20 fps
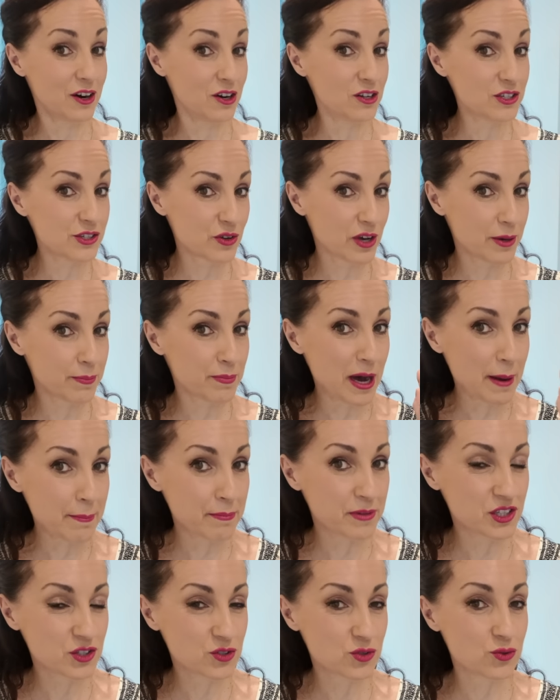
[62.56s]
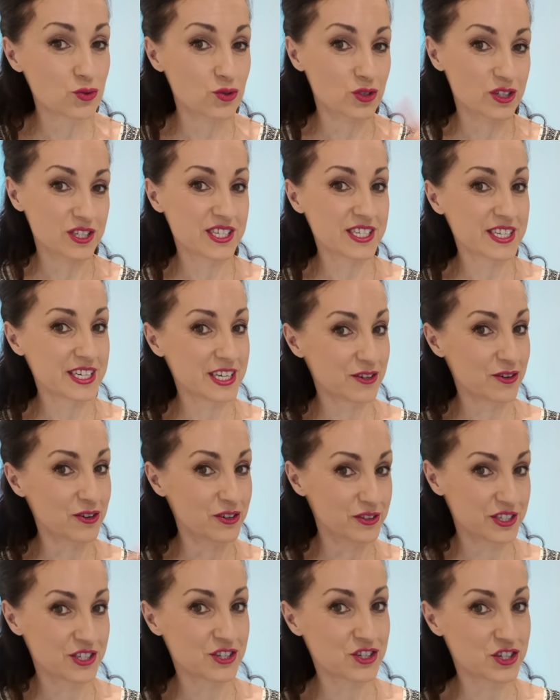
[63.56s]
also apartment tours here
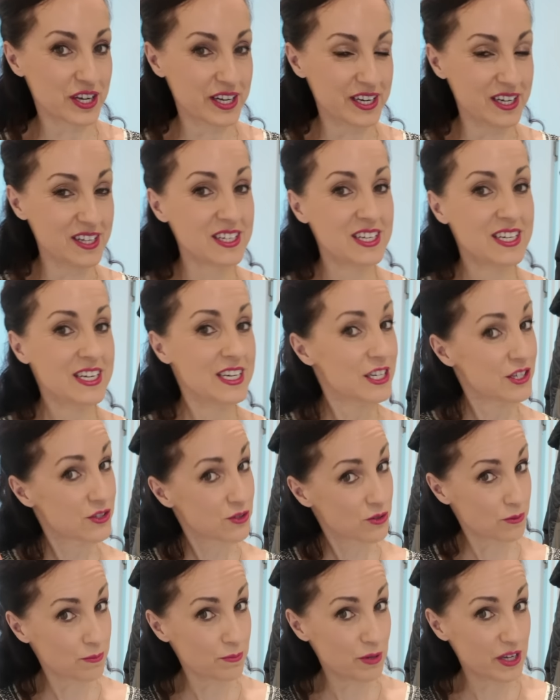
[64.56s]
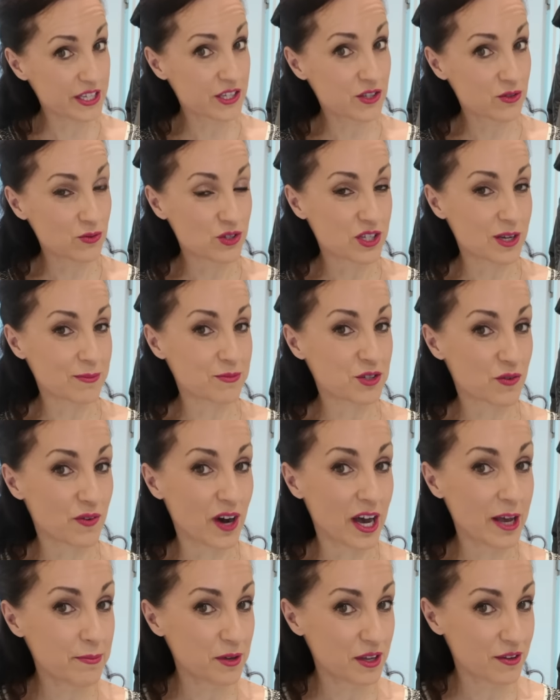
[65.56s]
on this channel, so please do
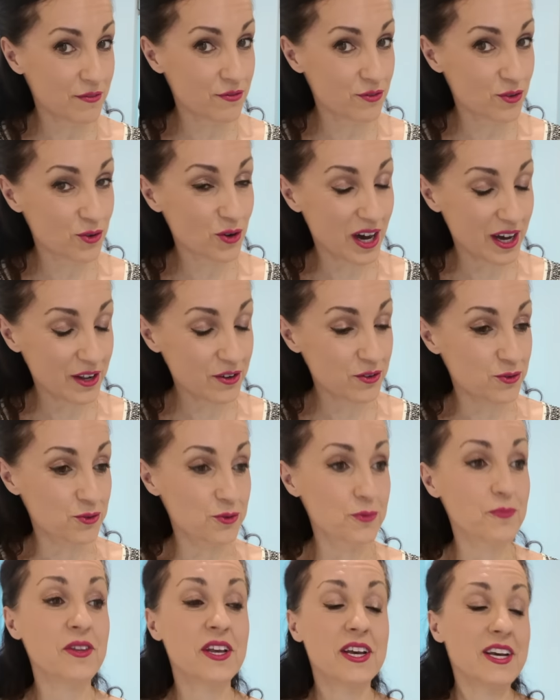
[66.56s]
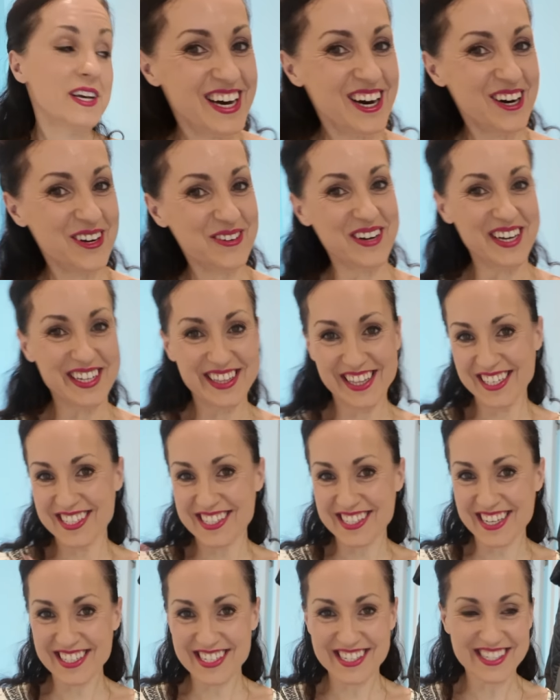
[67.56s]
subscribe if you are new. All right,
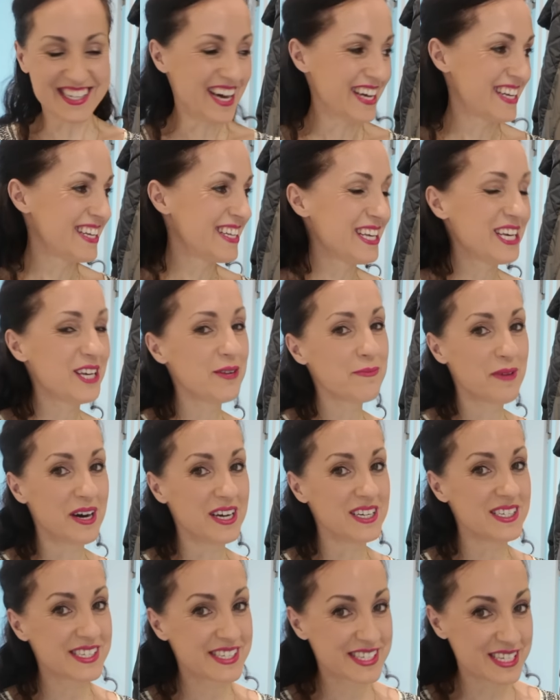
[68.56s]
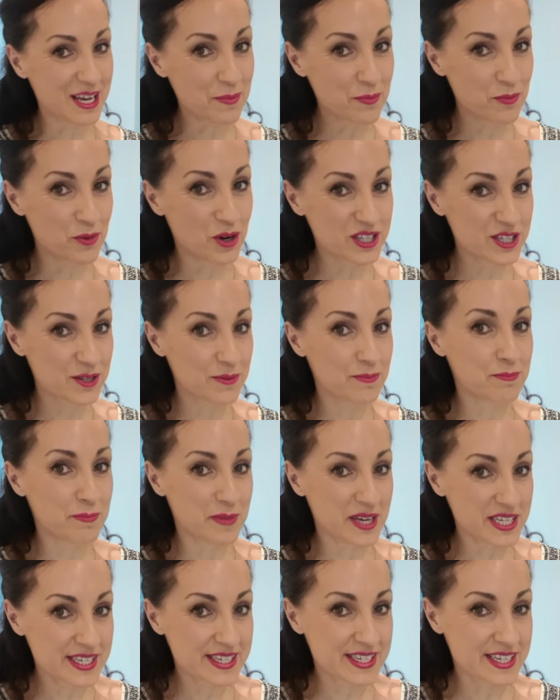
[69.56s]
let's get started in my somewhat
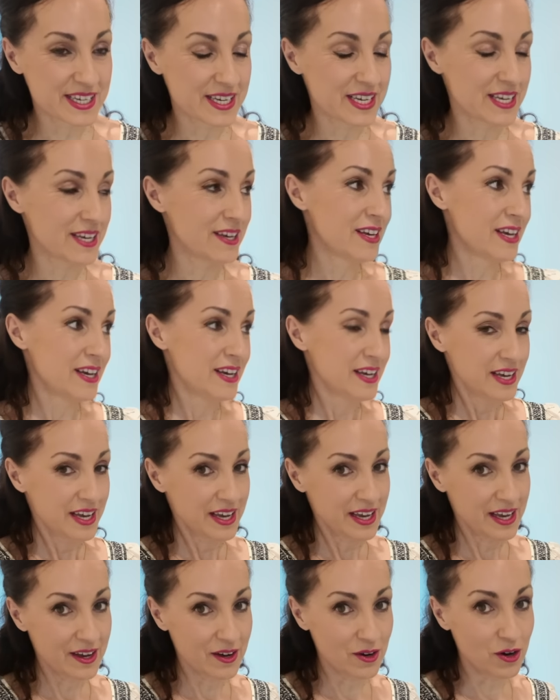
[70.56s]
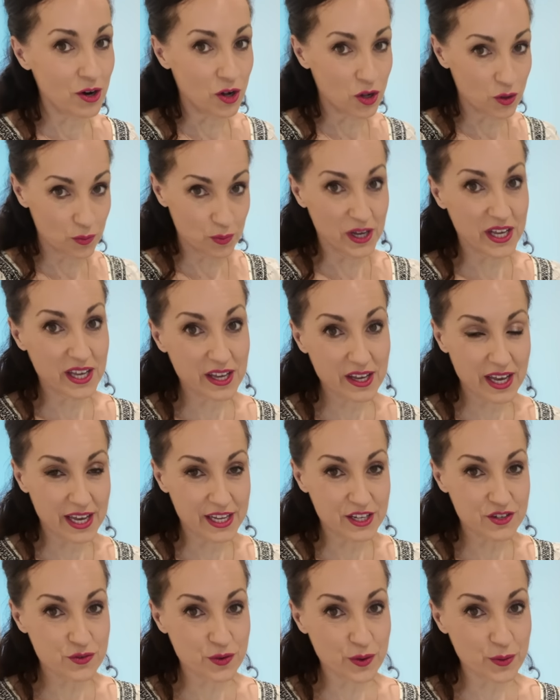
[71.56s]
messy hallway,
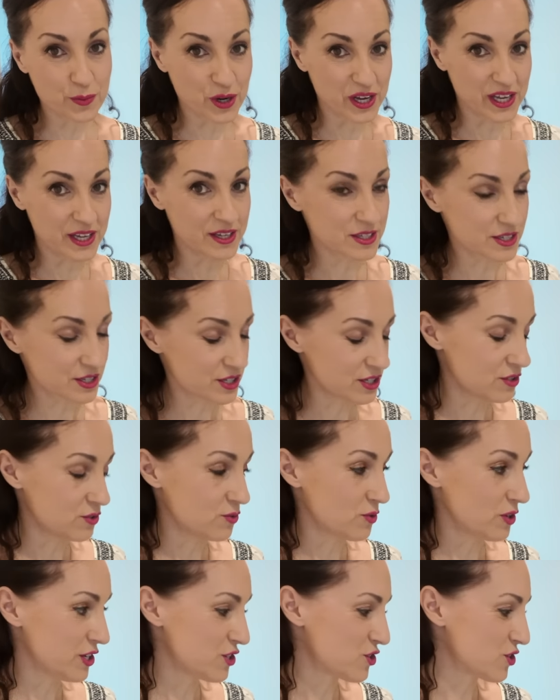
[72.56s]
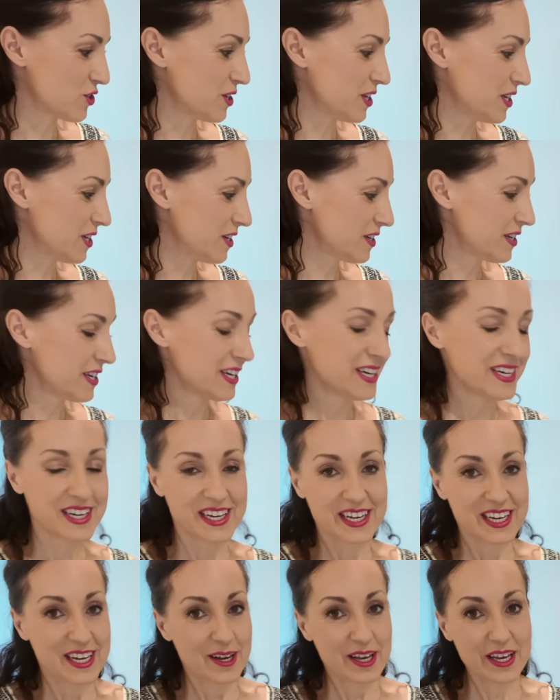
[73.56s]
entryway situation here.
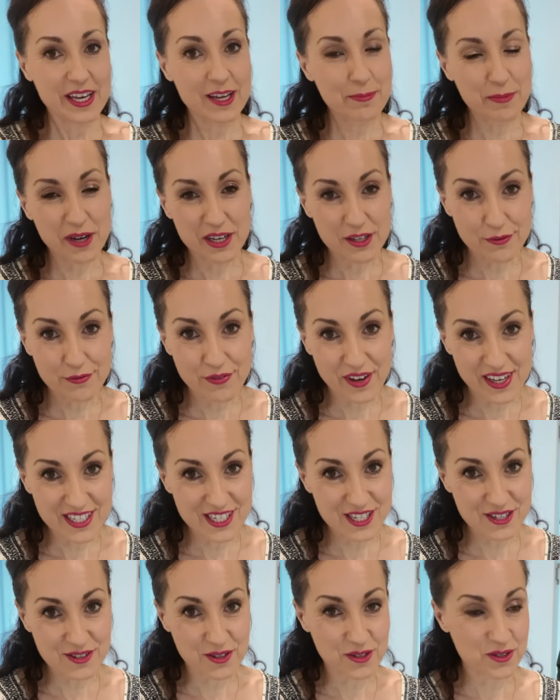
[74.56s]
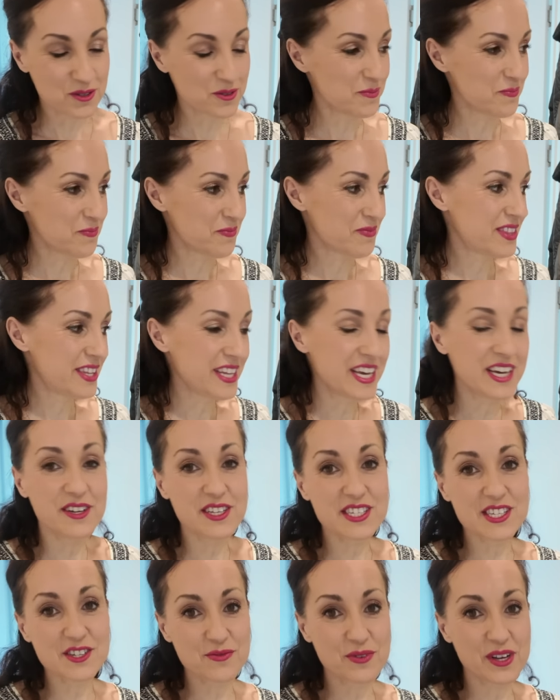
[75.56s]
In my defense though, there
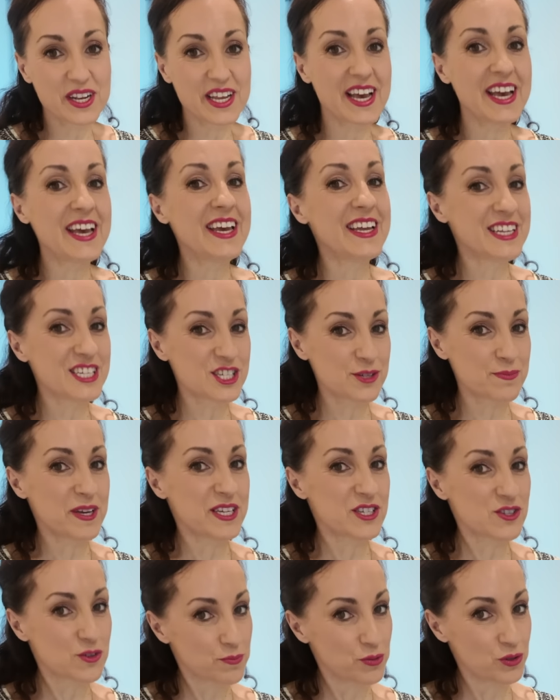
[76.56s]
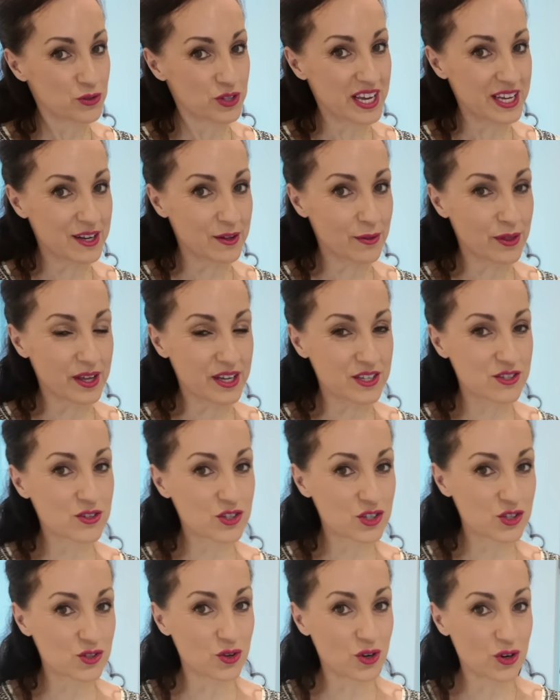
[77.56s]
isn't really any space to put anything. So
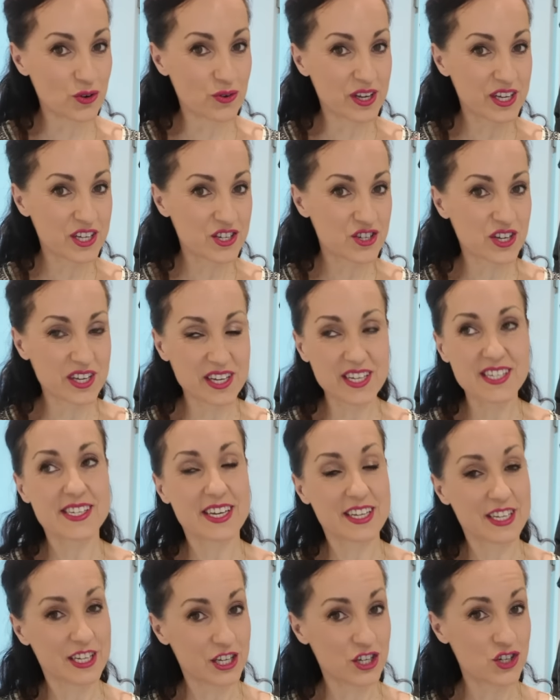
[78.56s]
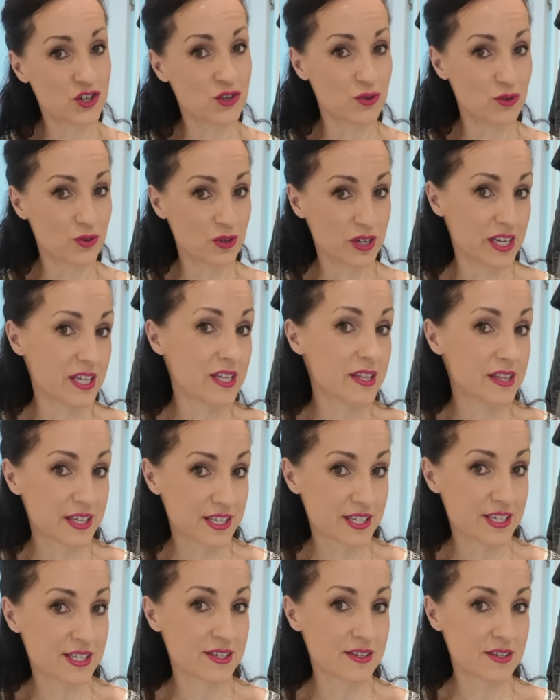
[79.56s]
storage is an issue in
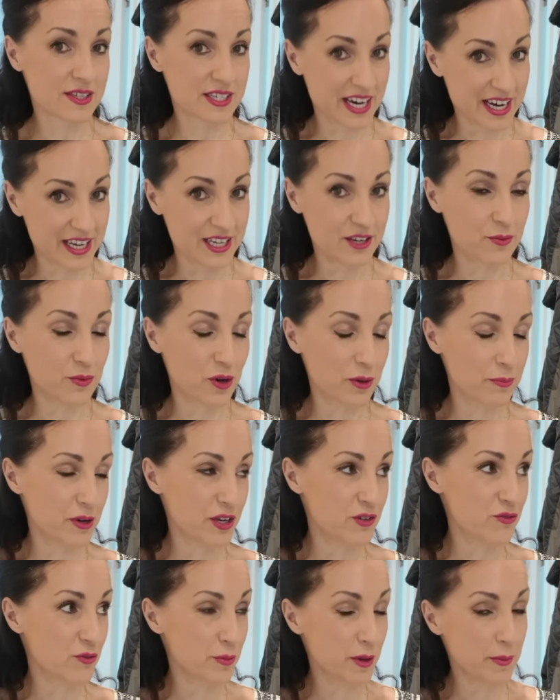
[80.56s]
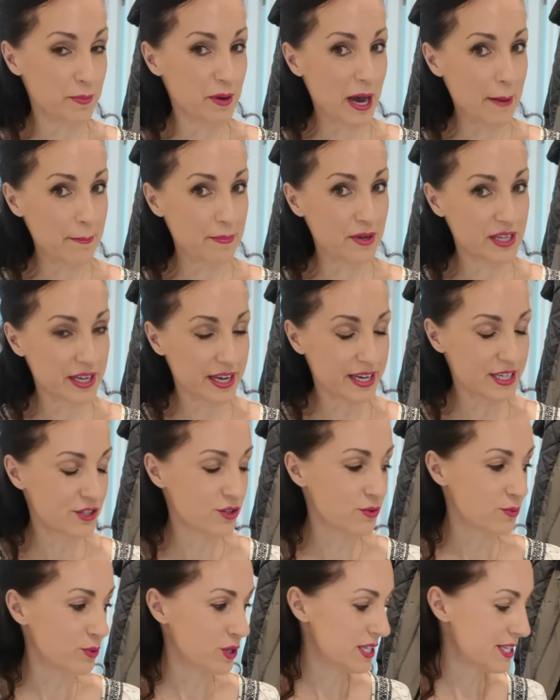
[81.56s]
this tiny one-bedroom apartment, as
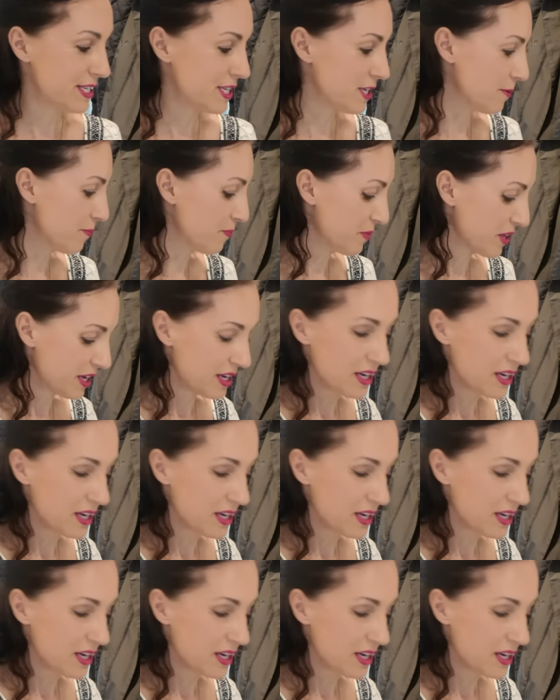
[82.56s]
you will see.